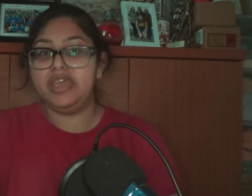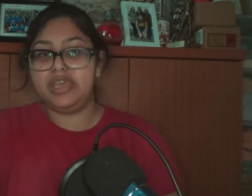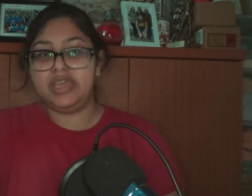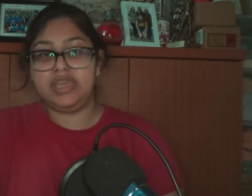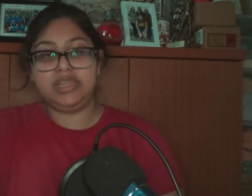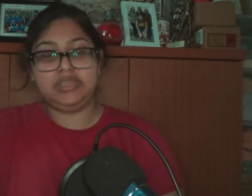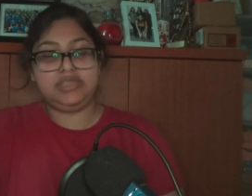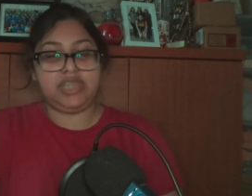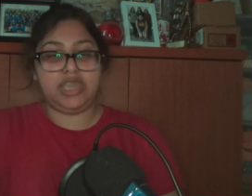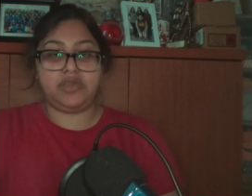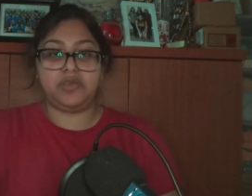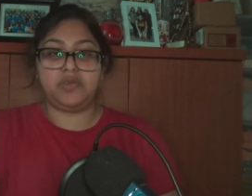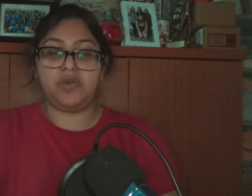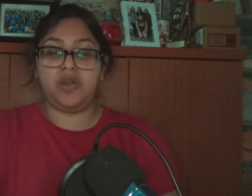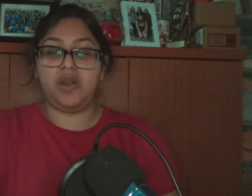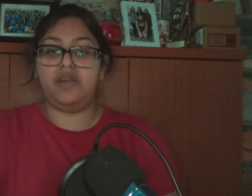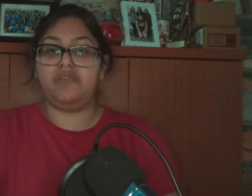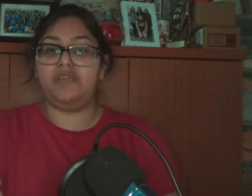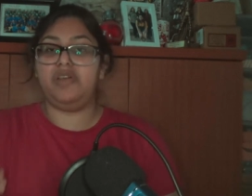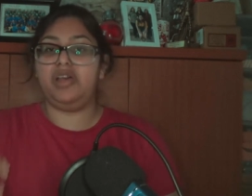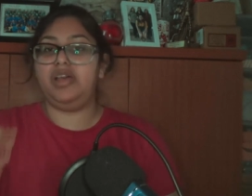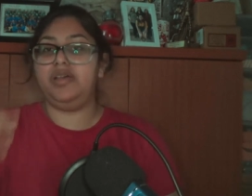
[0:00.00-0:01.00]
Diego
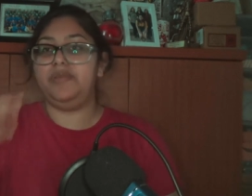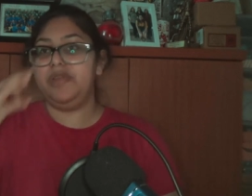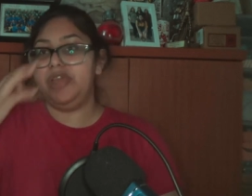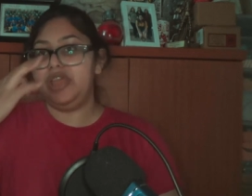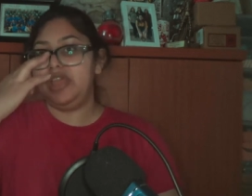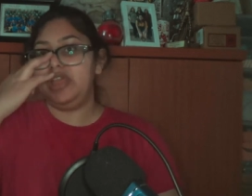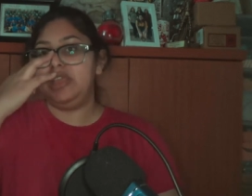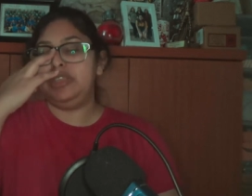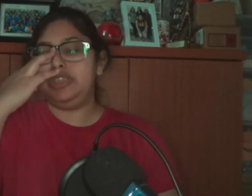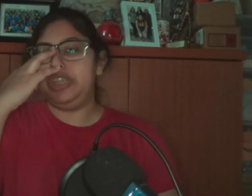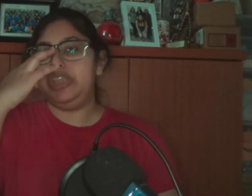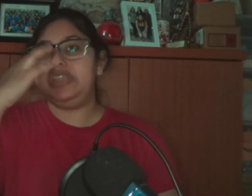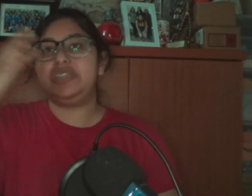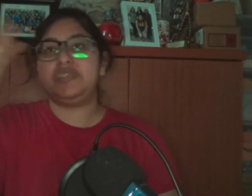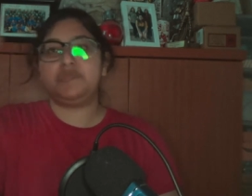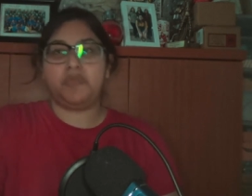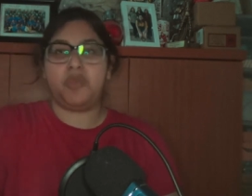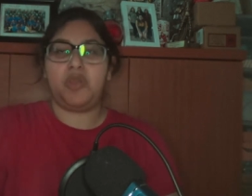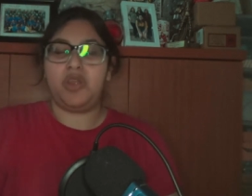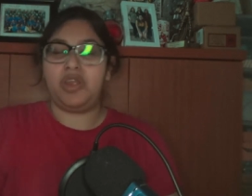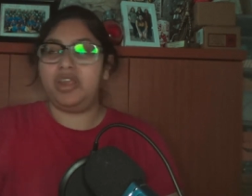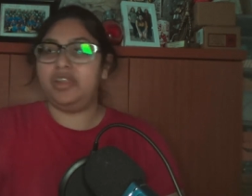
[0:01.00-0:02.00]
Calva, Jean
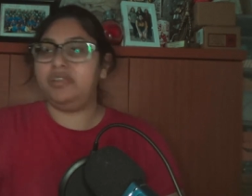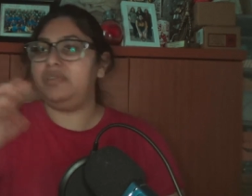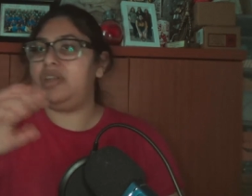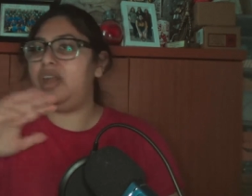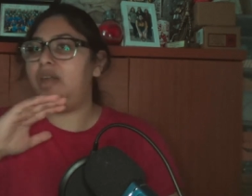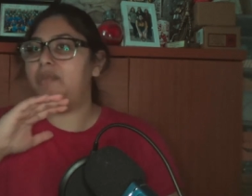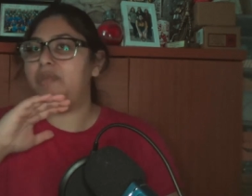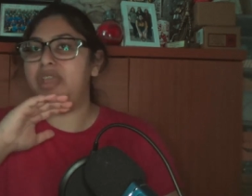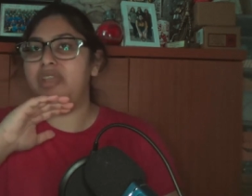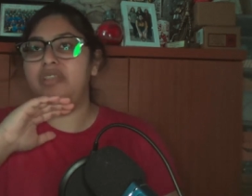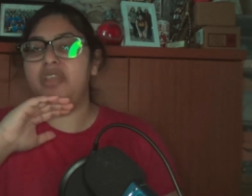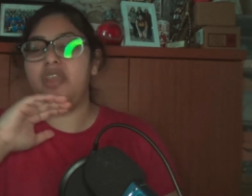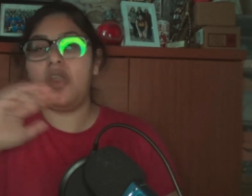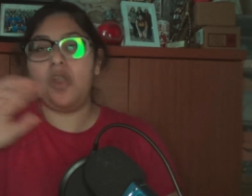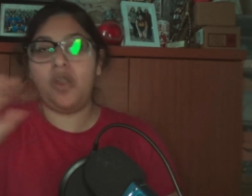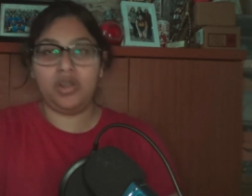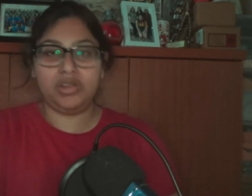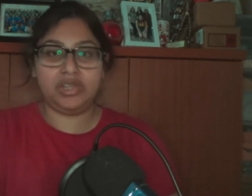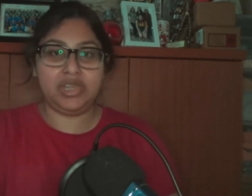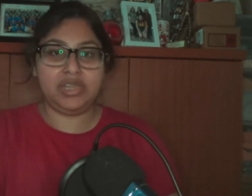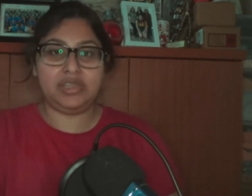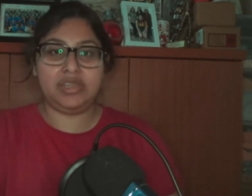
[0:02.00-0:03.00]
Smart, I mean, they all
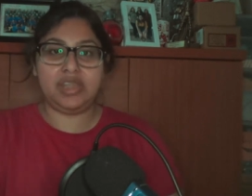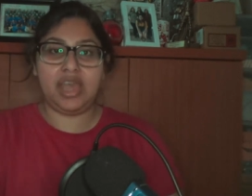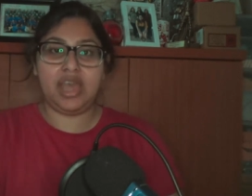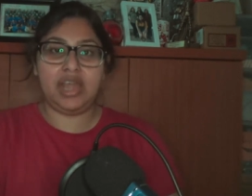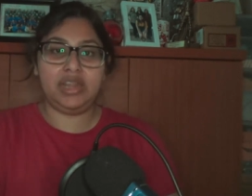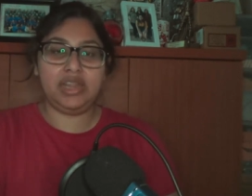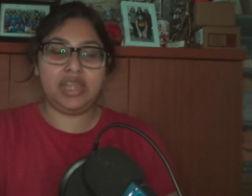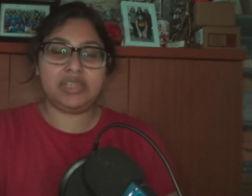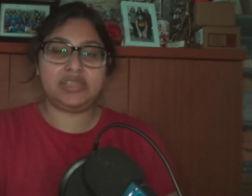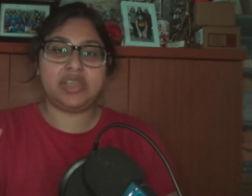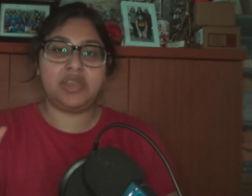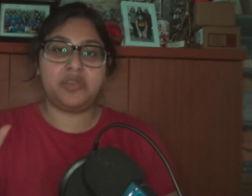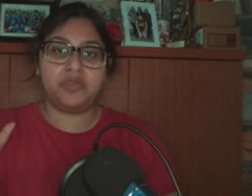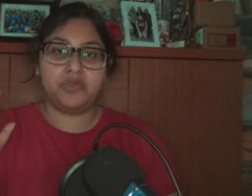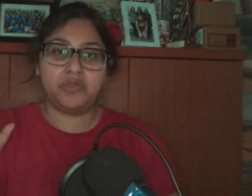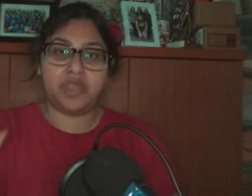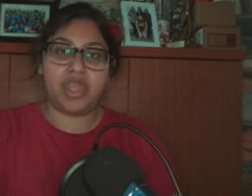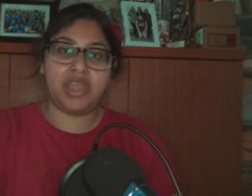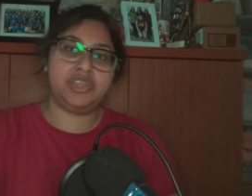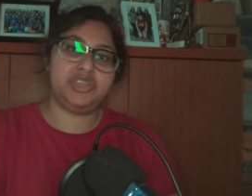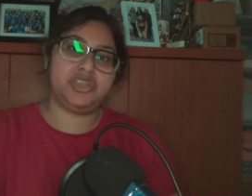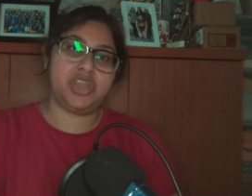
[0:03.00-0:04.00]
did at least a
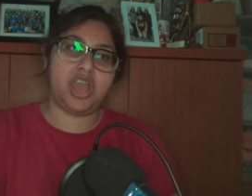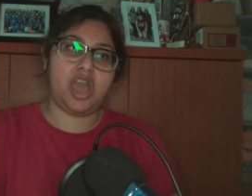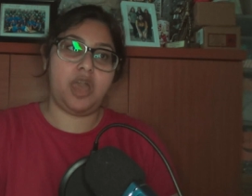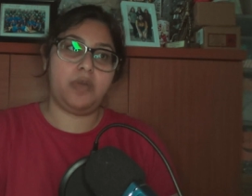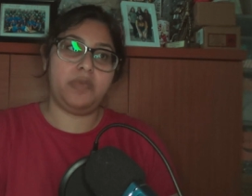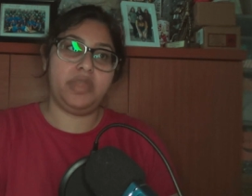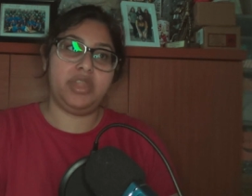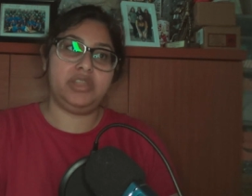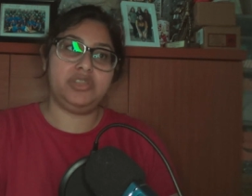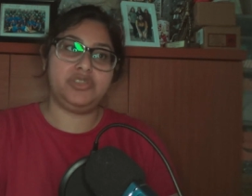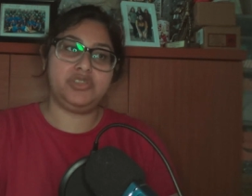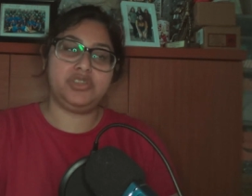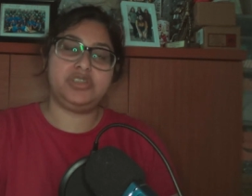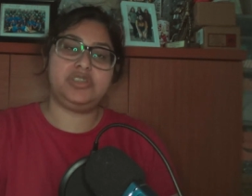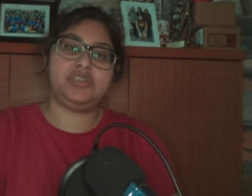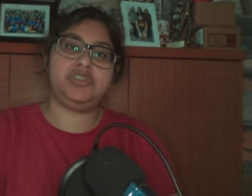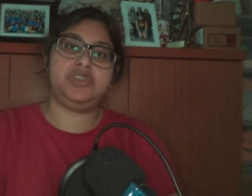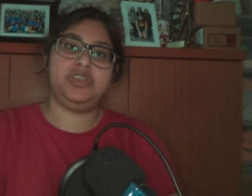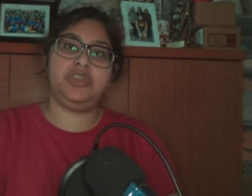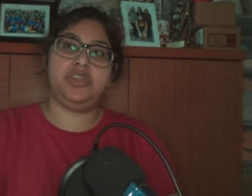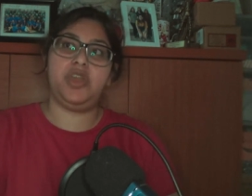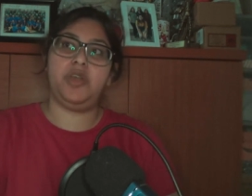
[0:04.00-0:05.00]
great job in just,
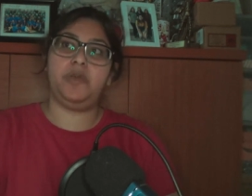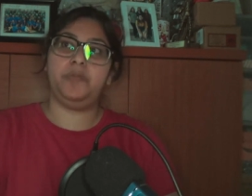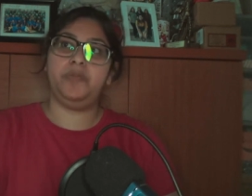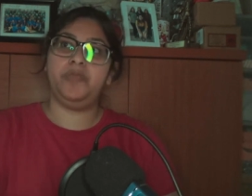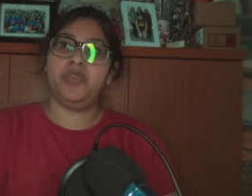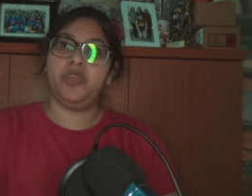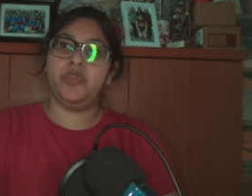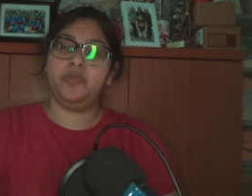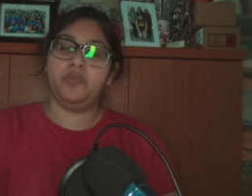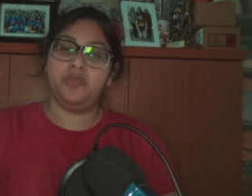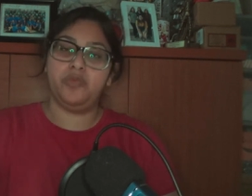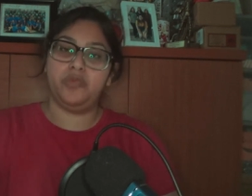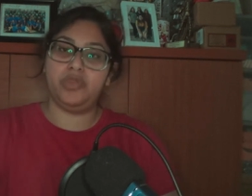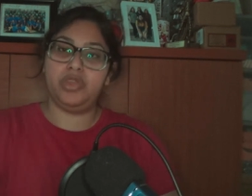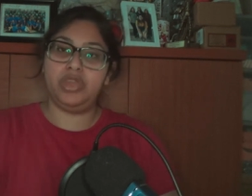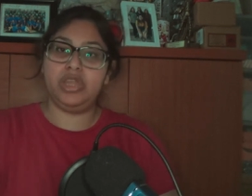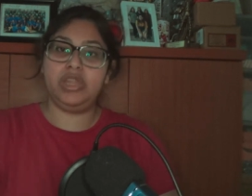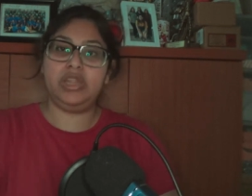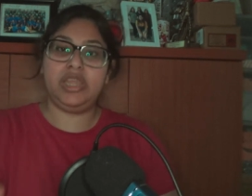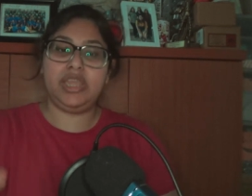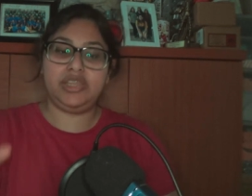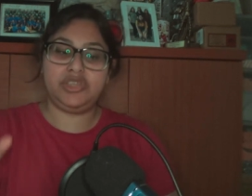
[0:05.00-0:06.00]
you know,
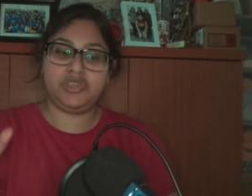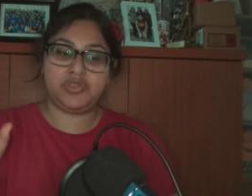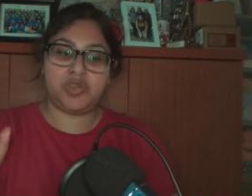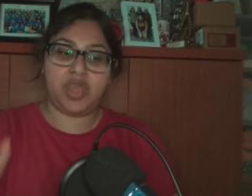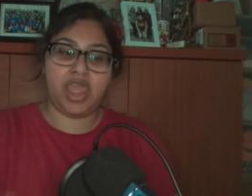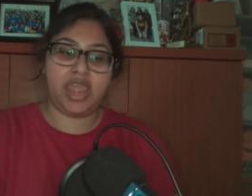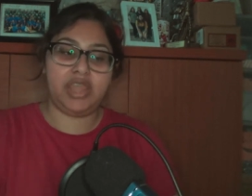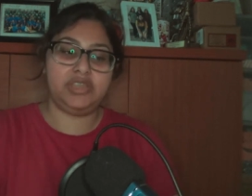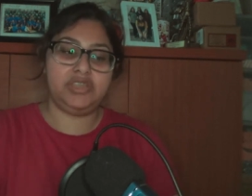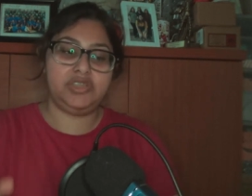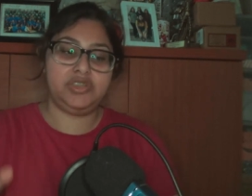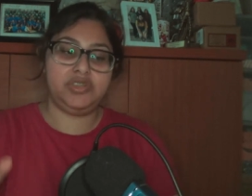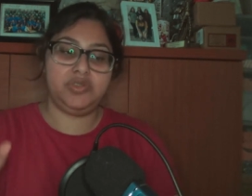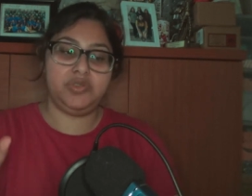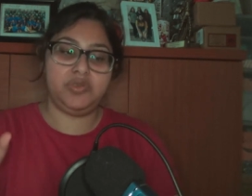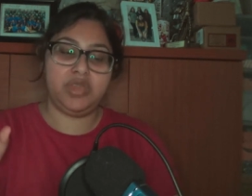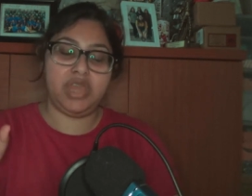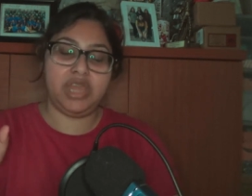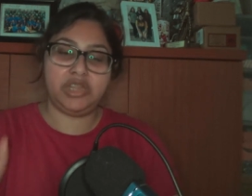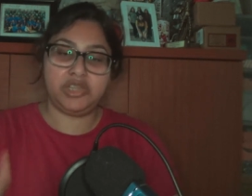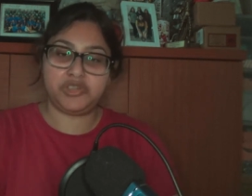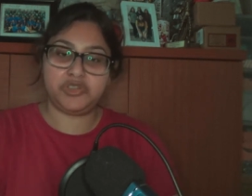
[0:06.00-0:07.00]
really trying to
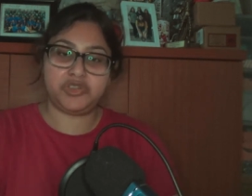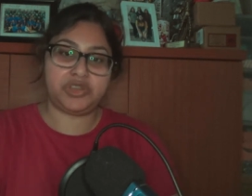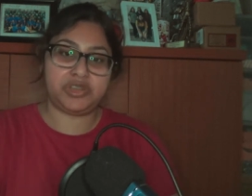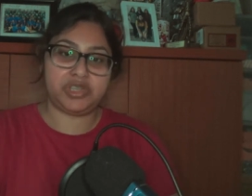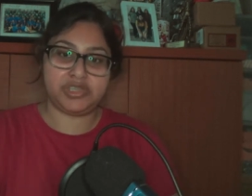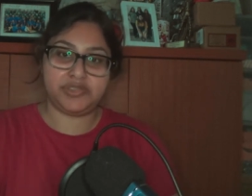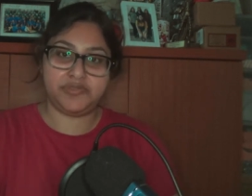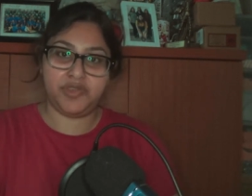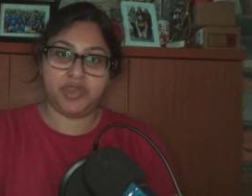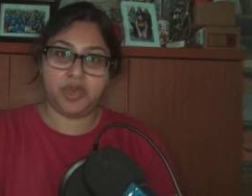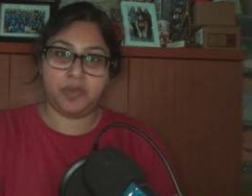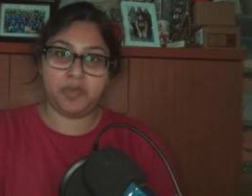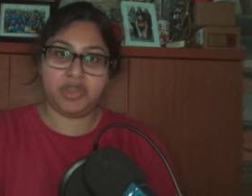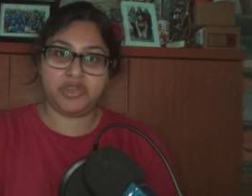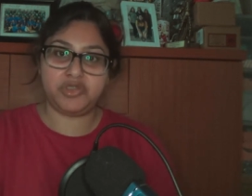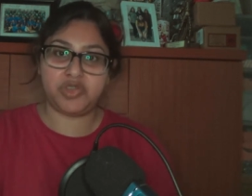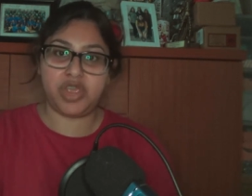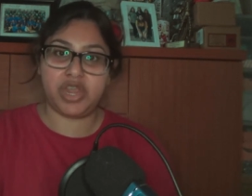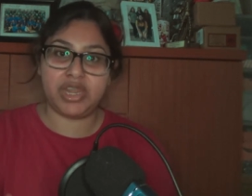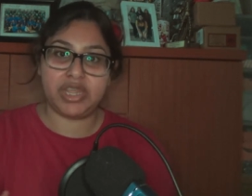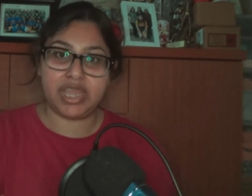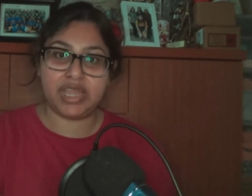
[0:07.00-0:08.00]
illustrate this film and
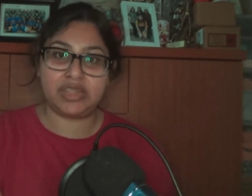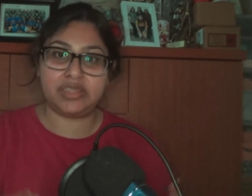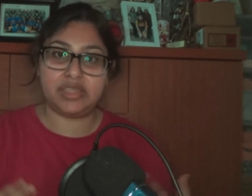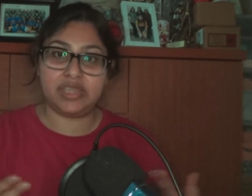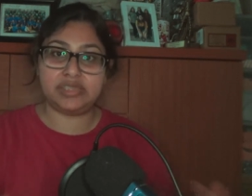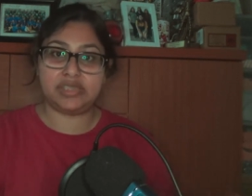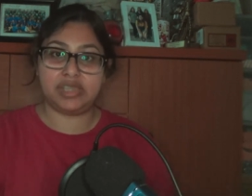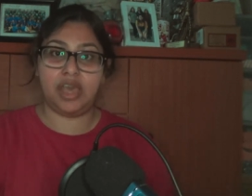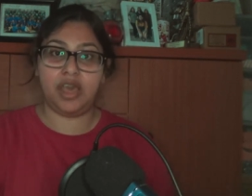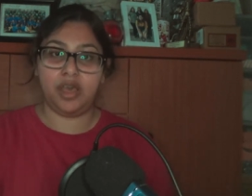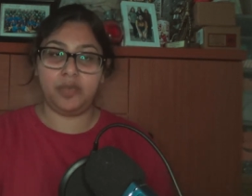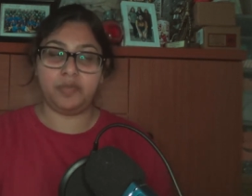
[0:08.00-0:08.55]
trying to get this up